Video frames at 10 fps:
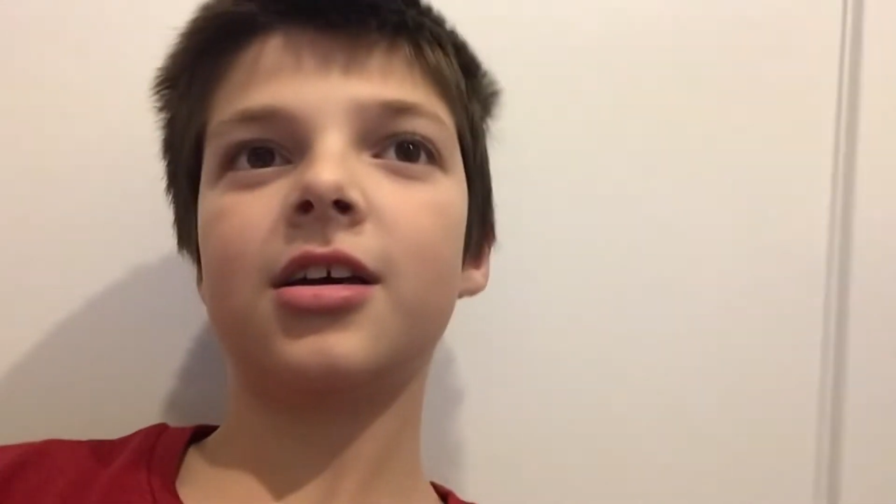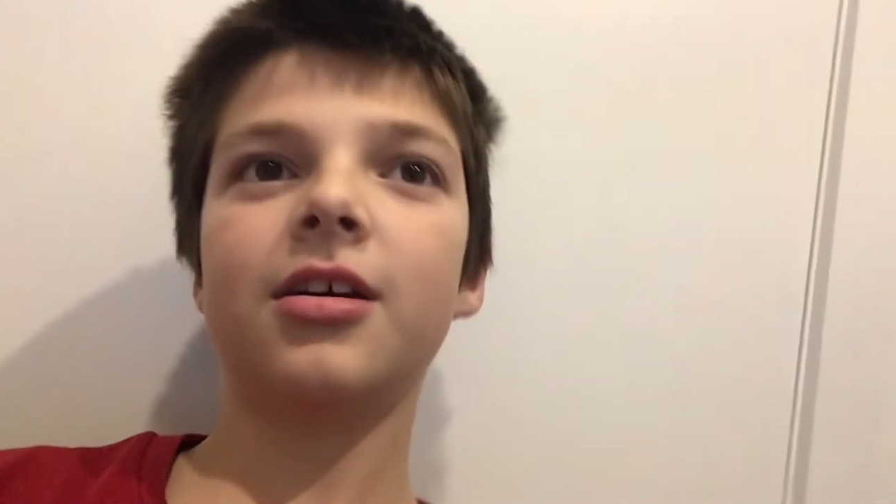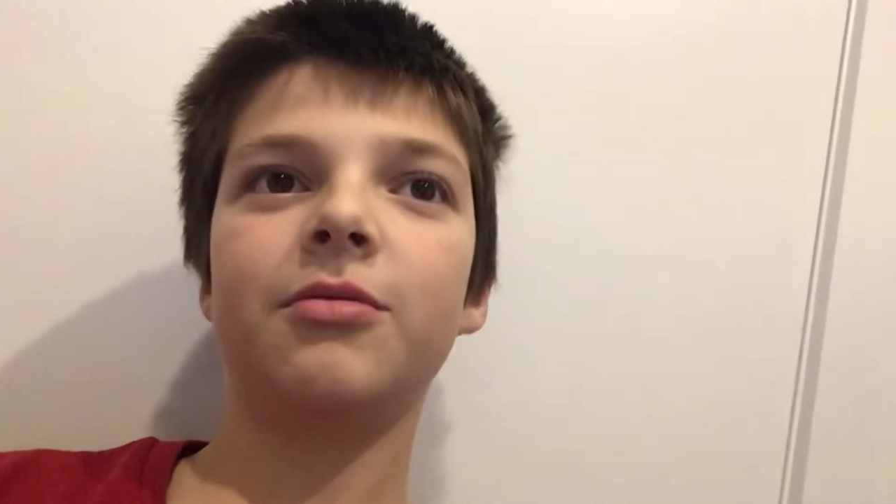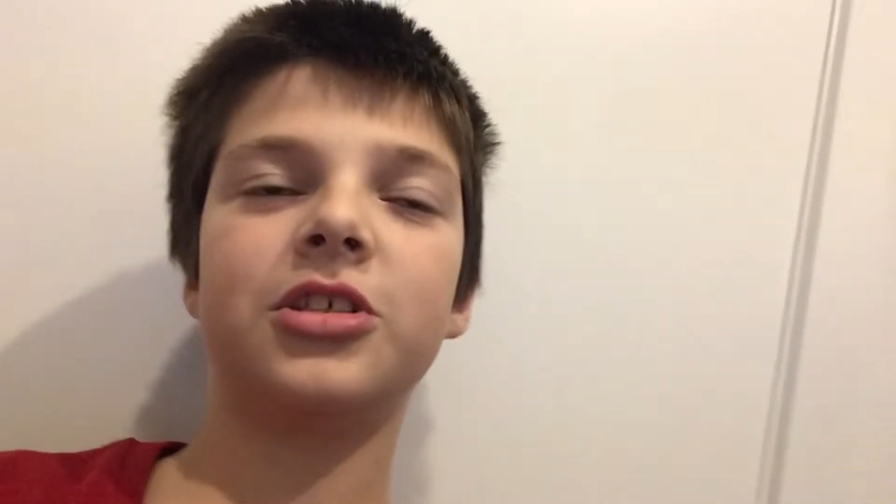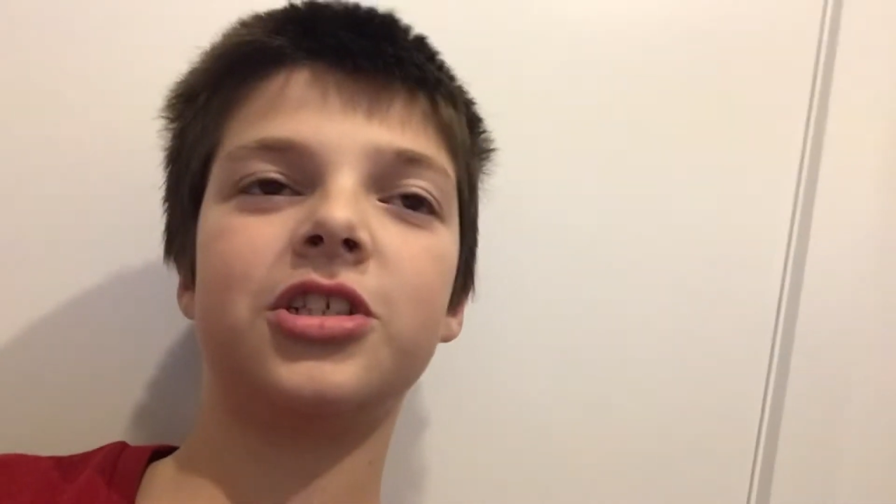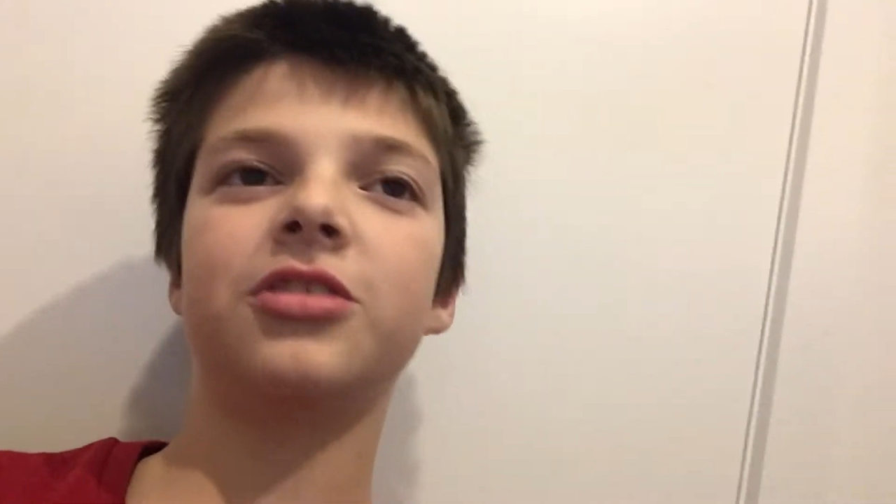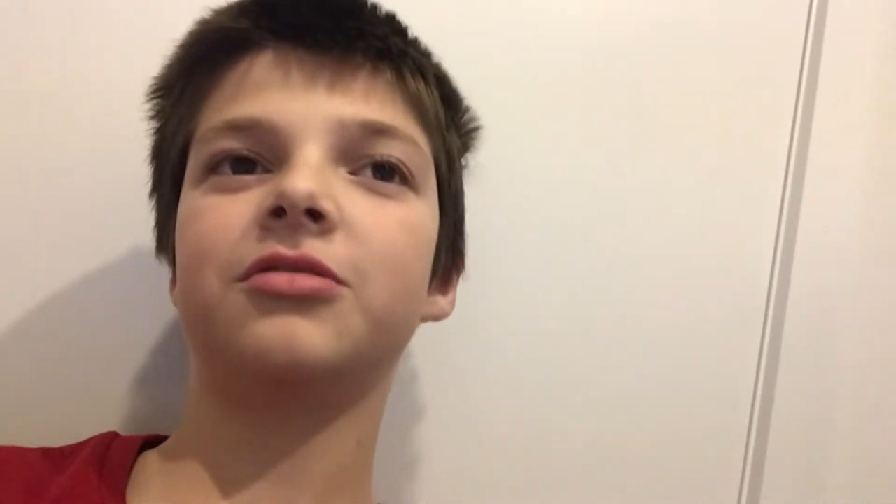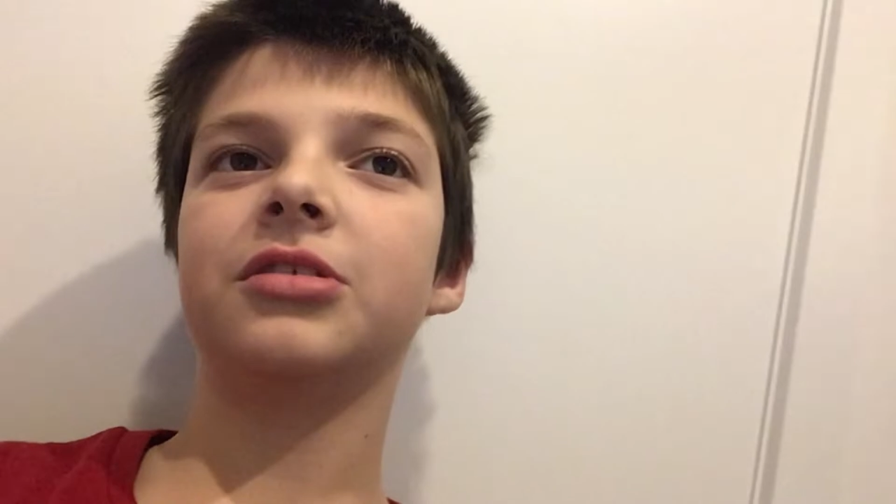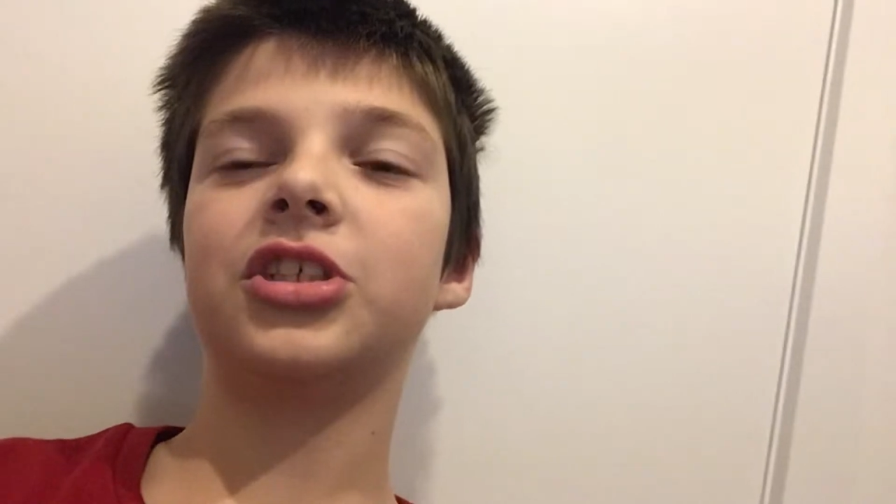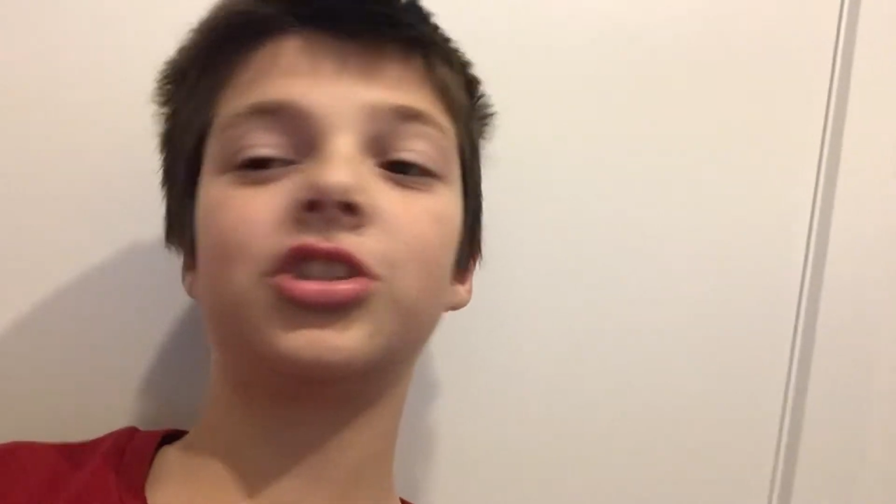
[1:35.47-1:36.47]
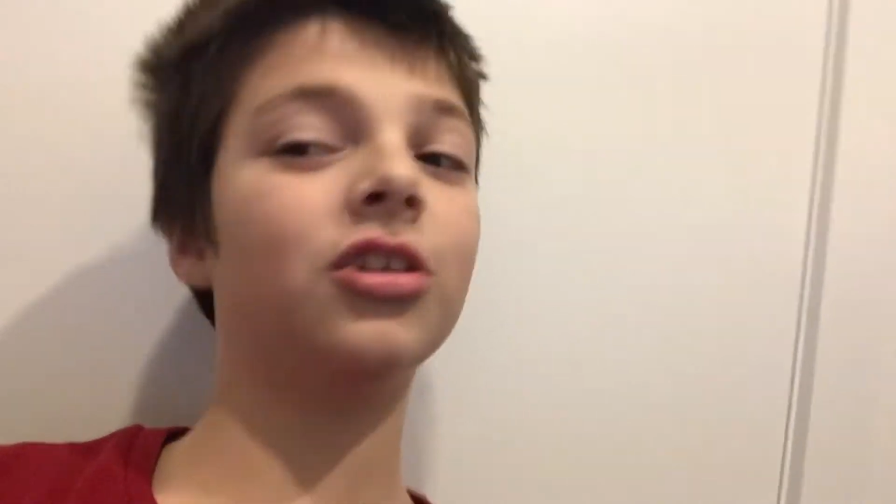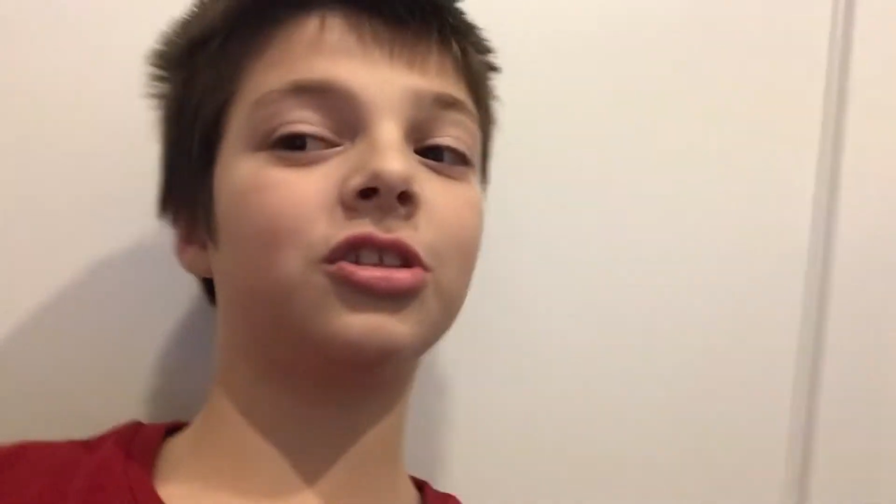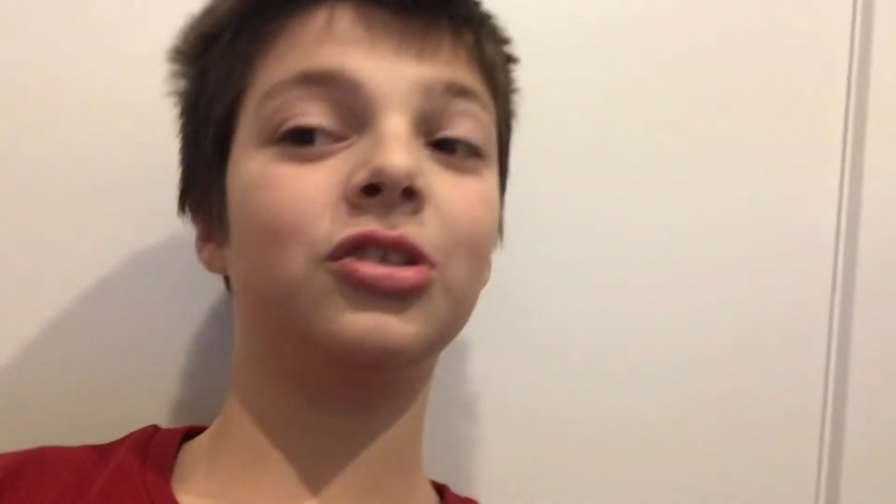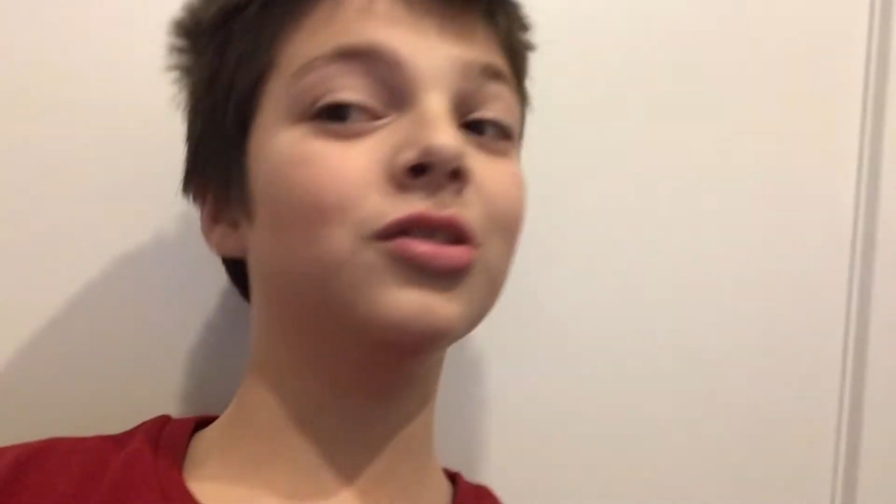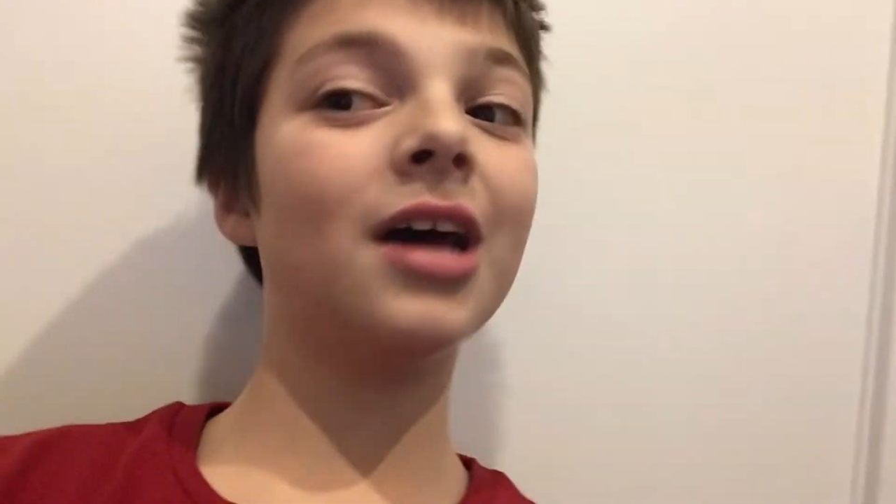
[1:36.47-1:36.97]
which you shouldn't
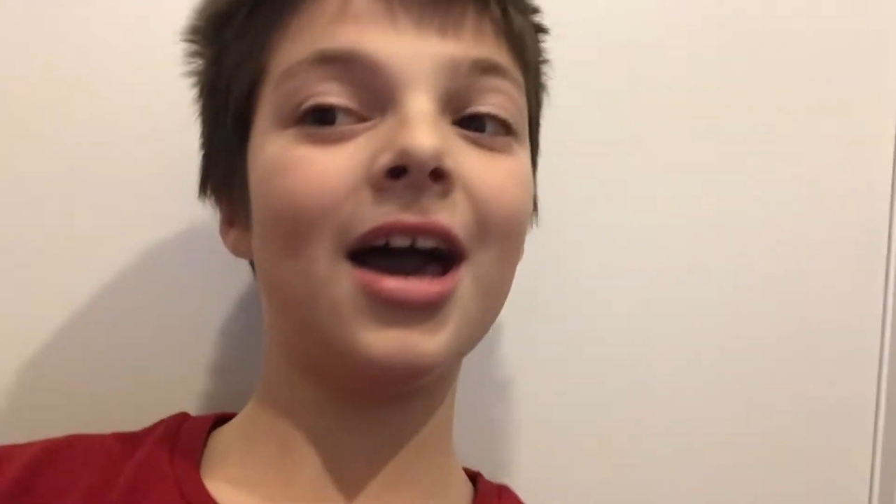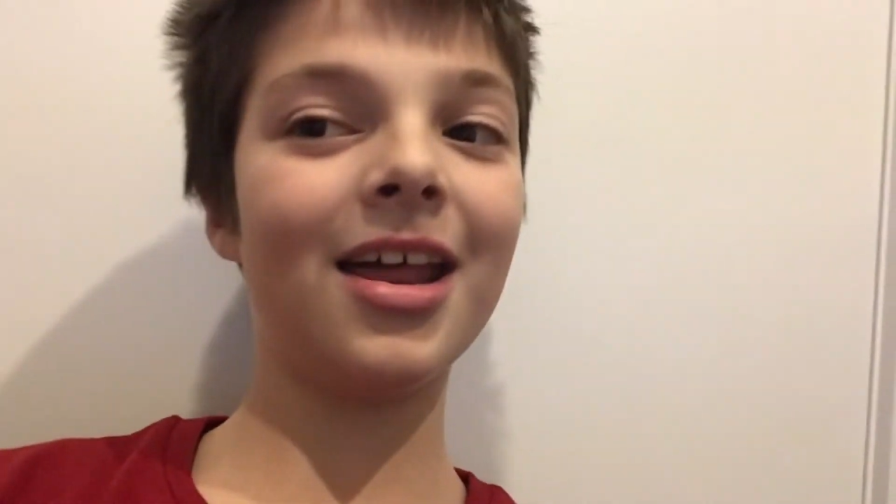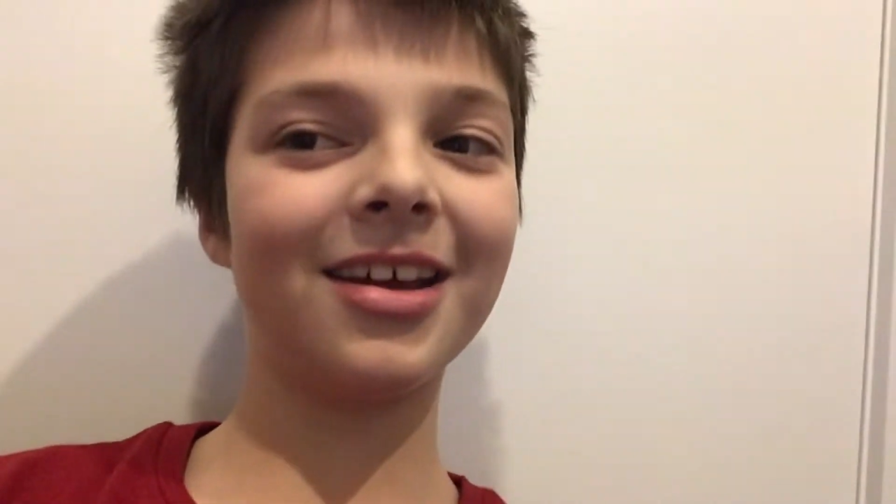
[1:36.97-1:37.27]
do that.